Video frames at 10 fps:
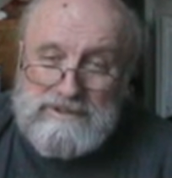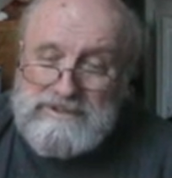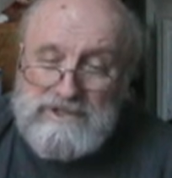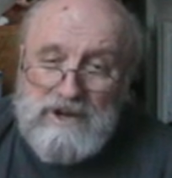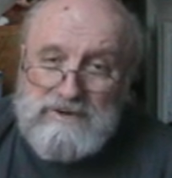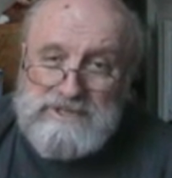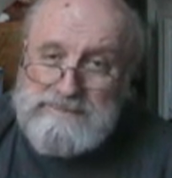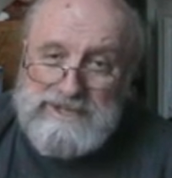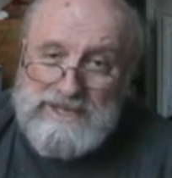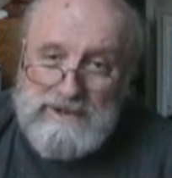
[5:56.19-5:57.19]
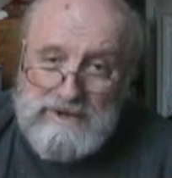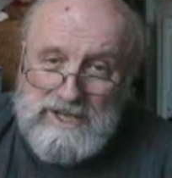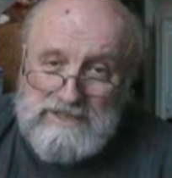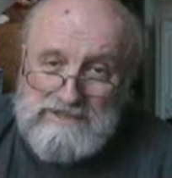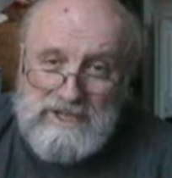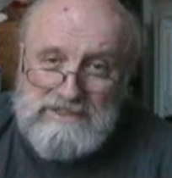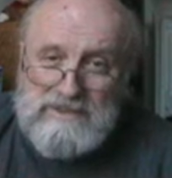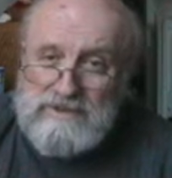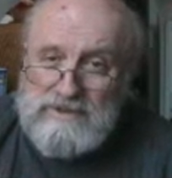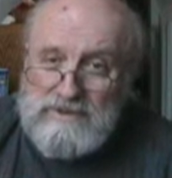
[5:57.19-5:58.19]
It's always been that way. There's
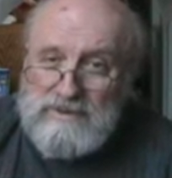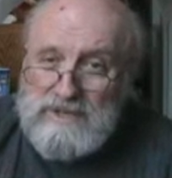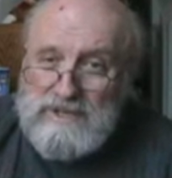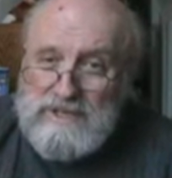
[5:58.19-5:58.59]
nothing new.